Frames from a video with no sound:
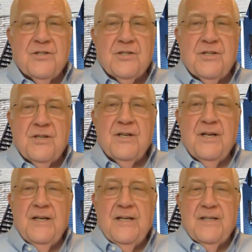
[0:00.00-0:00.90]
just the,
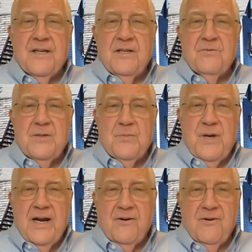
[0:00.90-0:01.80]
the giving
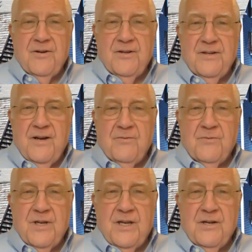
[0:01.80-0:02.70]
pattern of
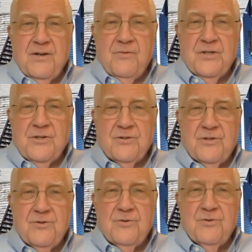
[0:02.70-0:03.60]
the individual
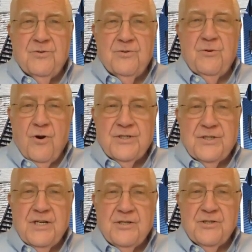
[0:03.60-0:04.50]
to the
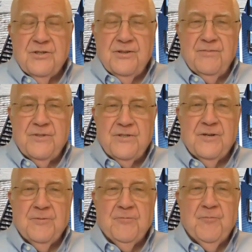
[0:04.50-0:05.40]
organization.
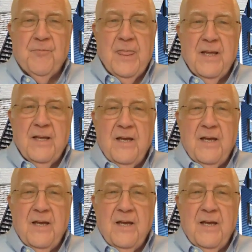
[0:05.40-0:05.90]
So, right.